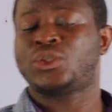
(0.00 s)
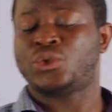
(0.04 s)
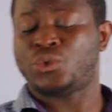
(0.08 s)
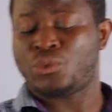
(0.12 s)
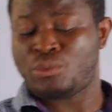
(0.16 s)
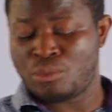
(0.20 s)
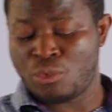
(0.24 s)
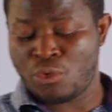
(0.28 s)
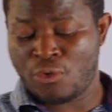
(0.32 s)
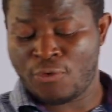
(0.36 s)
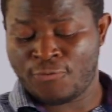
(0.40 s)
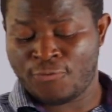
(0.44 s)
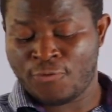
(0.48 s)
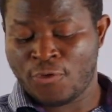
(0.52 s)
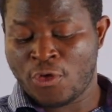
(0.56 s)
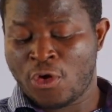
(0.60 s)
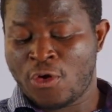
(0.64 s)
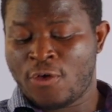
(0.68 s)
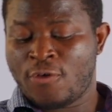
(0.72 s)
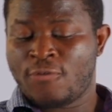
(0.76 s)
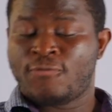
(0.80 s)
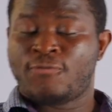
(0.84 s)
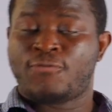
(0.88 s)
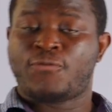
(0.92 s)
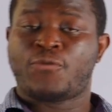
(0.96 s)
to move
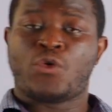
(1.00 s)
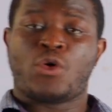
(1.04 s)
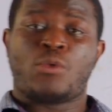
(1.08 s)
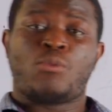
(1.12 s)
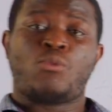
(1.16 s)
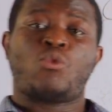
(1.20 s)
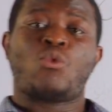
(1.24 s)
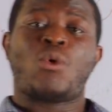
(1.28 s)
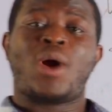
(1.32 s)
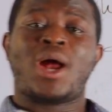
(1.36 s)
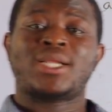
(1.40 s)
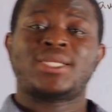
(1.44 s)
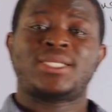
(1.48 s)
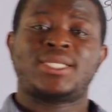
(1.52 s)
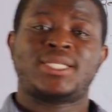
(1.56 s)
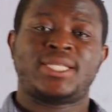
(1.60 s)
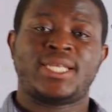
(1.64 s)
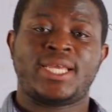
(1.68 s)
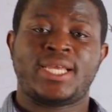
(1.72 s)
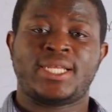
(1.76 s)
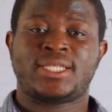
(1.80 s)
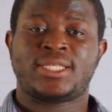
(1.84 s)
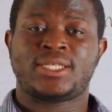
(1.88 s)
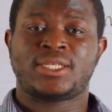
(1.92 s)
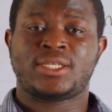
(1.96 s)
from one
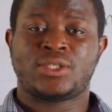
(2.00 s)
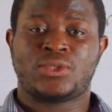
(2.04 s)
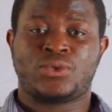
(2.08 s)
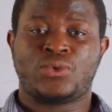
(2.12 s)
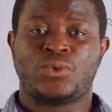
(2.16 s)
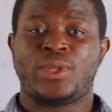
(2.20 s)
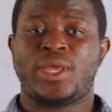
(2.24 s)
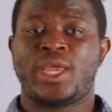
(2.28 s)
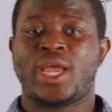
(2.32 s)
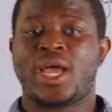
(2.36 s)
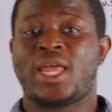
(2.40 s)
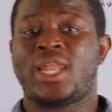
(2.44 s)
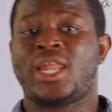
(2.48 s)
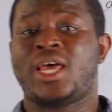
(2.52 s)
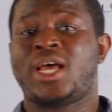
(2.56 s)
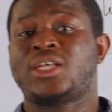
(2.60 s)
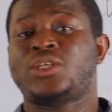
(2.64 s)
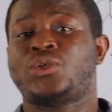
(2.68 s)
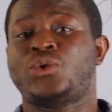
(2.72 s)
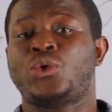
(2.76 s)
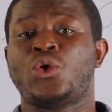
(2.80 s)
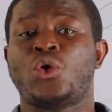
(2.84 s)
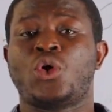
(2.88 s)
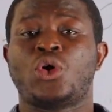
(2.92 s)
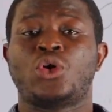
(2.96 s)
state to the other.
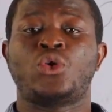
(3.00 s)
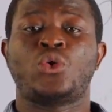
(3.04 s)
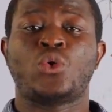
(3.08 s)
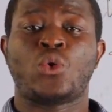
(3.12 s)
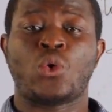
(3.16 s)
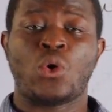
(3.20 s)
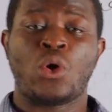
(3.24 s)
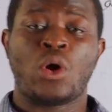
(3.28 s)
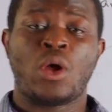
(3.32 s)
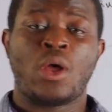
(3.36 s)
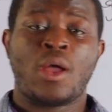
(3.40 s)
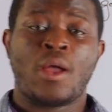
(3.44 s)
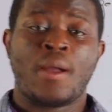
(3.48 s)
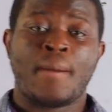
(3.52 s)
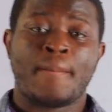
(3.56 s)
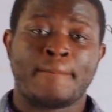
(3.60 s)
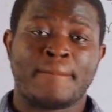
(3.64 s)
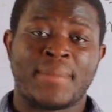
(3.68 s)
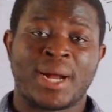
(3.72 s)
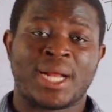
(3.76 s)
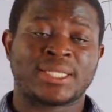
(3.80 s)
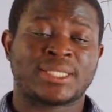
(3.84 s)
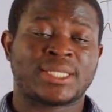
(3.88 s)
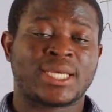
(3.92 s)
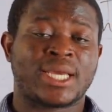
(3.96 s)
As you all know,
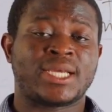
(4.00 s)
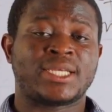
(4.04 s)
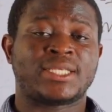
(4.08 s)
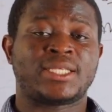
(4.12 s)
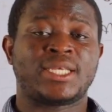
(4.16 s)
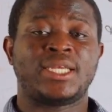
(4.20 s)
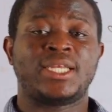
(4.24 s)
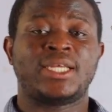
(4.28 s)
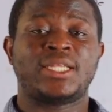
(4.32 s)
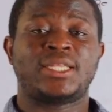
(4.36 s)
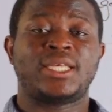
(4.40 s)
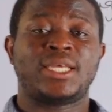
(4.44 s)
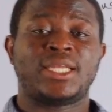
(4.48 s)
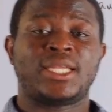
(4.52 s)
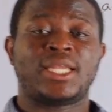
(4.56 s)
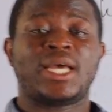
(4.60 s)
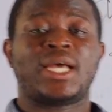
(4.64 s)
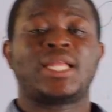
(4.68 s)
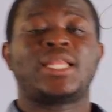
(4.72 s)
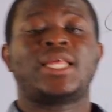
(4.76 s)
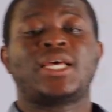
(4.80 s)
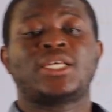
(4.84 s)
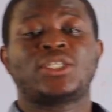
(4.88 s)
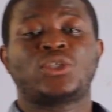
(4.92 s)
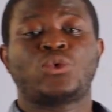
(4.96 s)
matter is anything
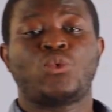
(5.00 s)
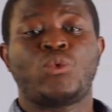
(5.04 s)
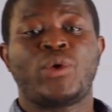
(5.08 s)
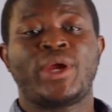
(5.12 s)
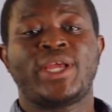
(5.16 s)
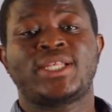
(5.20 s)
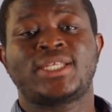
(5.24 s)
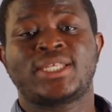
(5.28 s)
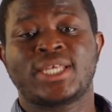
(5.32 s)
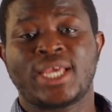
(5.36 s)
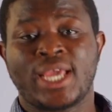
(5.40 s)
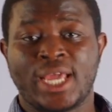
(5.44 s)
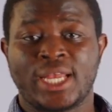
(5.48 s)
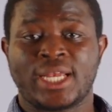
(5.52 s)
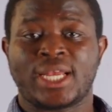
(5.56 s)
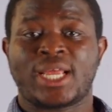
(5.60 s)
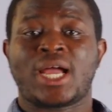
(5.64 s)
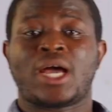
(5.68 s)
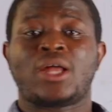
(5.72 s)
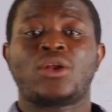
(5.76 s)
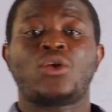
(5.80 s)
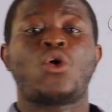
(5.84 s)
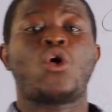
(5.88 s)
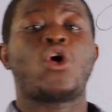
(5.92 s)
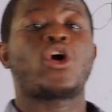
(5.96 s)
that has weight and
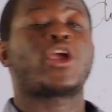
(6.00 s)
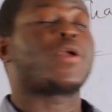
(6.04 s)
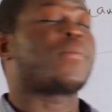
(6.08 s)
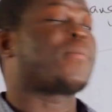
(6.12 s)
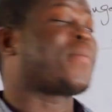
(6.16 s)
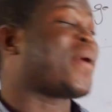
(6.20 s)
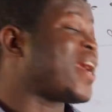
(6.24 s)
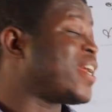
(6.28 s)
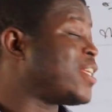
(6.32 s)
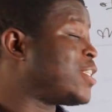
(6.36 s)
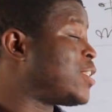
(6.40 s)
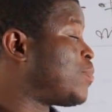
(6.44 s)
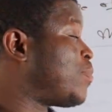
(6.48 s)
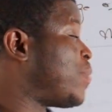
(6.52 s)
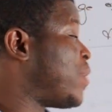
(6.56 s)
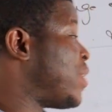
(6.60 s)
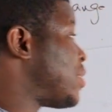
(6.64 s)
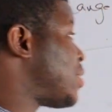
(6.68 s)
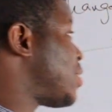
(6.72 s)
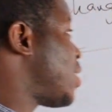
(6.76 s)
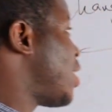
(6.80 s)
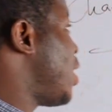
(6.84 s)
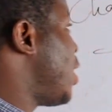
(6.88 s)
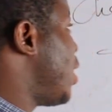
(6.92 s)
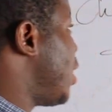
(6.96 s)
can occupy
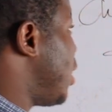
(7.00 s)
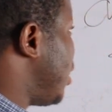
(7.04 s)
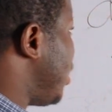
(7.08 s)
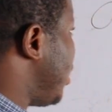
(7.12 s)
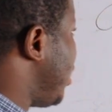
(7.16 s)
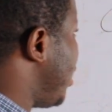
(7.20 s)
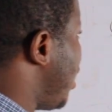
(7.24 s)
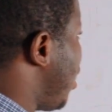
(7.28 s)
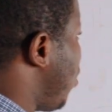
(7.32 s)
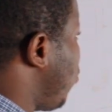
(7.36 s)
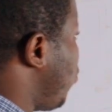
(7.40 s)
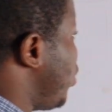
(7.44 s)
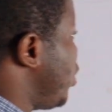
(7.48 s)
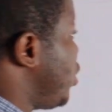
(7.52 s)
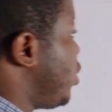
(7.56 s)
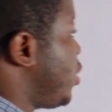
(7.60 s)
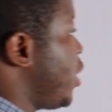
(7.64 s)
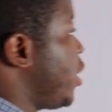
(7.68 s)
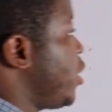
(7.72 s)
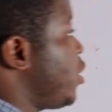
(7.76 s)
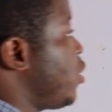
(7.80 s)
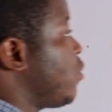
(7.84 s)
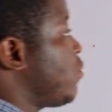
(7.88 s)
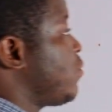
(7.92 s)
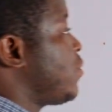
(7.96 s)
space. Here, with
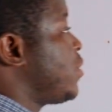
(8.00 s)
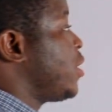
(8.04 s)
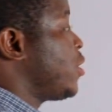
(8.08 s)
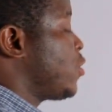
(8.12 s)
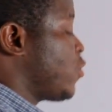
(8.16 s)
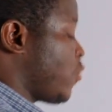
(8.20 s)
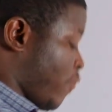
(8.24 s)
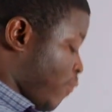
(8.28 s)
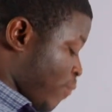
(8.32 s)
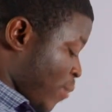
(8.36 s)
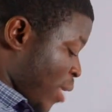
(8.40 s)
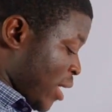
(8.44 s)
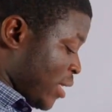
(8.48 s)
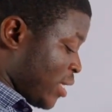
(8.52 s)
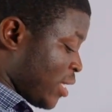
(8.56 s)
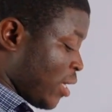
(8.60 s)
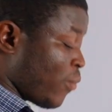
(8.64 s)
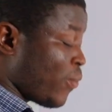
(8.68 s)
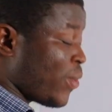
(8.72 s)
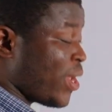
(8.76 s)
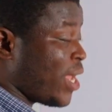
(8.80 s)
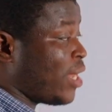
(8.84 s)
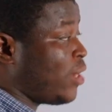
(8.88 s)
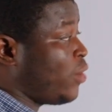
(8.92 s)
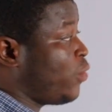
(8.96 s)
change of state of matter,
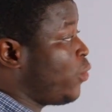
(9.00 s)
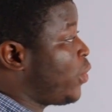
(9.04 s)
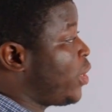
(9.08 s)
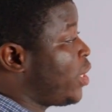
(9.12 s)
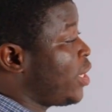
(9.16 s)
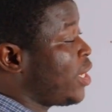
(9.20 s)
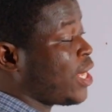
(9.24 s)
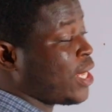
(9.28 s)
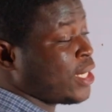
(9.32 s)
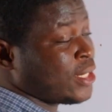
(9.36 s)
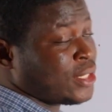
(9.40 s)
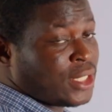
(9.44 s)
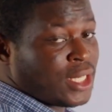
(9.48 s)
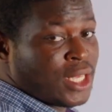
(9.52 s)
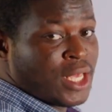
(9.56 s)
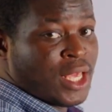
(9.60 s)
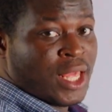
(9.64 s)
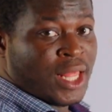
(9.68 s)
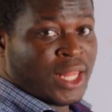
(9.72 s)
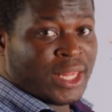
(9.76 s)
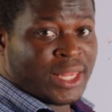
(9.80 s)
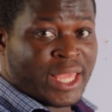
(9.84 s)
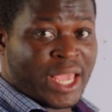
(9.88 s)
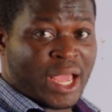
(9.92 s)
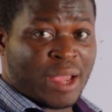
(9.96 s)
we are looking at
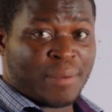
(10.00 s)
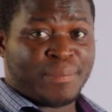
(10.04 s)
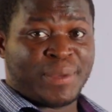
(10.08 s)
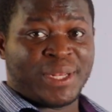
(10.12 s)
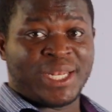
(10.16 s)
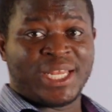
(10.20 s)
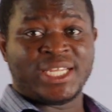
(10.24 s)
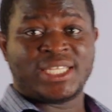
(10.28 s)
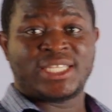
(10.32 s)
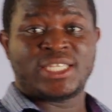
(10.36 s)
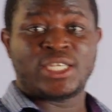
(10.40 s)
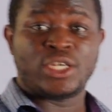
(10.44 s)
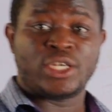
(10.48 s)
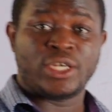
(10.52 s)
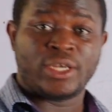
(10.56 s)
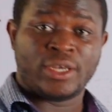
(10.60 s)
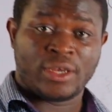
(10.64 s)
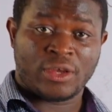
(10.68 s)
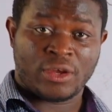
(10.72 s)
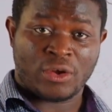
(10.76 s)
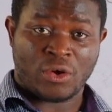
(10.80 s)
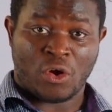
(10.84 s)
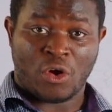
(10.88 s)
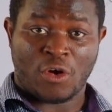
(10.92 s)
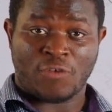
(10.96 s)
the ability
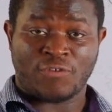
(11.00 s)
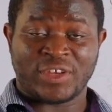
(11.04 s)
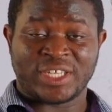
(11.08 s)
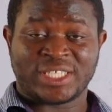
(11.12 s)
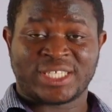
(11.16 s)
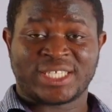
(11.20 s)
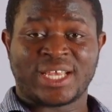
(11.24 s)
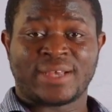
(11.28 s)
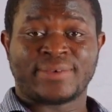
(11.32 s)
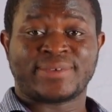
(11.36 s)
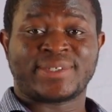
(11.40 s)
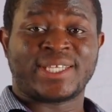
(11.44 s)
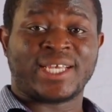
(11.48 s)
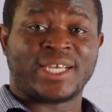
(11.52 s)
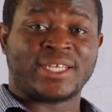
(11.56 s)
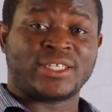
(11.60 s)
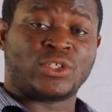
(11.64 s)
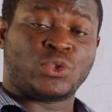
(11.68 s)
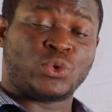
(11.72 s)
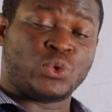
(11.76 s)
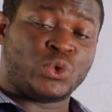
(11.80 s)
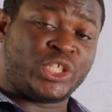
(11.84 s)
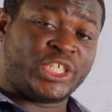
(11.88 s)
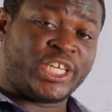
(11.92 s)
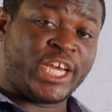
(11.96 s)
of a substance
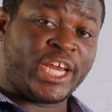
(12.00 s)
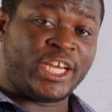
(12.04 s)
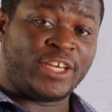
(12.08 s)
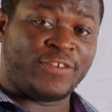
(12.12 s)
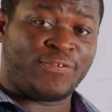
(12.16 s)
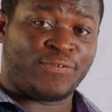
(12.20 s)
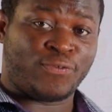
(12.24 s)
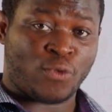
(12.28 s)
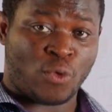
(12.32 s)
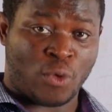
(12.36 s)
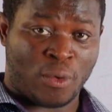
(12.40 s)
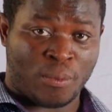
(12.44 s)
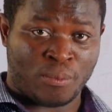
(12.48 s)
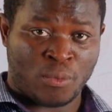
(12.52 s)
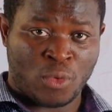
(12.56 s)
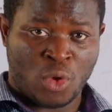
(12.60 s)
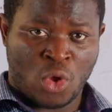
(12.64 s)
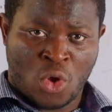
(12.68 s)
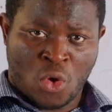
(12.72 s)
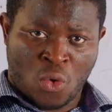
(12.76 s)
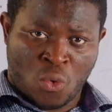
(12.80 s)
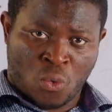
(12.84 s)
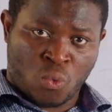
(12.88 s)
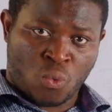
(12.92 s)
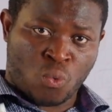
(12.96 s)
to change from
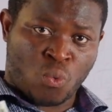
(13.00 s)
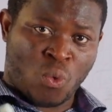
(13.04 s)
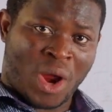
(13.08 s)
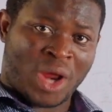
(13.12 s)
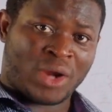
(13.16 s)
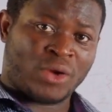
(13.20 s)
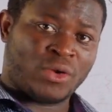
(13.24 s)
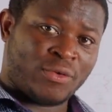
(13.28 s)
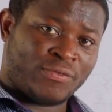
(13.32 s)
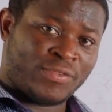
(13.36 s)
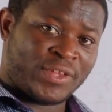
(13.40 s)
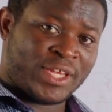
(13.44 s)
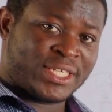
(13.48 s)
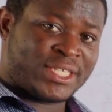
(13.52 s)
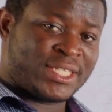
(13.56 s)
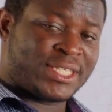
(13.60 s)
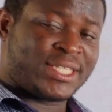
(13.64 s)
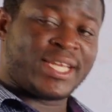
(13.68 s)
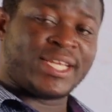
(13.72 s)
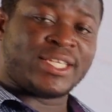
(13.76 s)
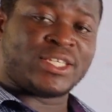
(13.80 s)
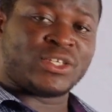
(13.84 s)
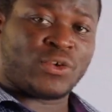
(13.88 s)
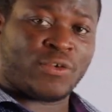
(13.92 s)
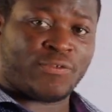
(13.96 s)
one of the
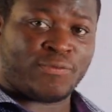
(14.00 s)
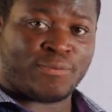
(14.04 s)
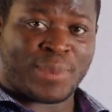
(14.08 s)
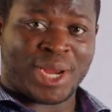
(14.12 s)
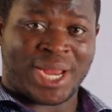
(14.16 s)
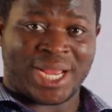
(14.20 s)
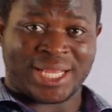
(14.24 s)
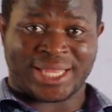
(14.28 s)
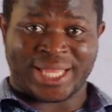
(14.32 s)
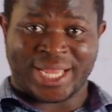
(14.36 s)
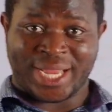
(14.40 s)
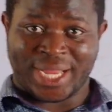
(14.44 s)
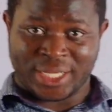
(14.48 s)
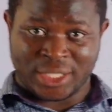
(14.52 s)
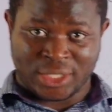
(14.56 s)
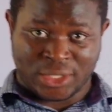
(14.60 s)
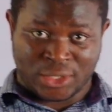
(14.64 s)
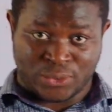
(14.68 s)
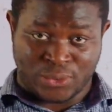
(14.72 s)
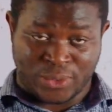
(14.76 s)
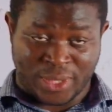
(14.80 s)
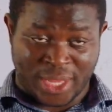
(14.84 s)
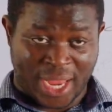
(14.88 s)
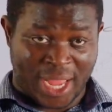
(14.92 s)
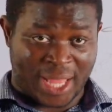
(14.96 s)
states of matter
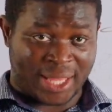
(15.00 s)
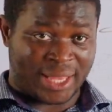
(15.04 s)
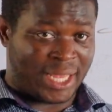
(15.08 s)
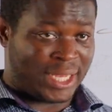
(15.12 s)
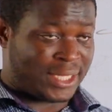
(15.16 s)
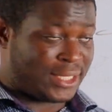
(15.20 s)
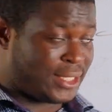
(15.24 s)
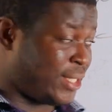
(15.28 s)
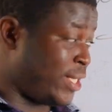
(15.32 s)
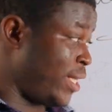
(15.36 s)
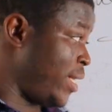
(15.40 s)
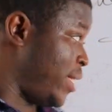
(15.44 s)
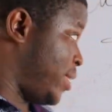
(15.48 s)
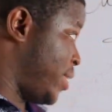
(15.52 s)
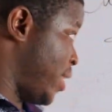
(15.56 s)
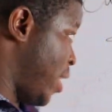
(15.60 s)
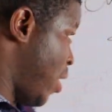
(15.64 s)
to the other state.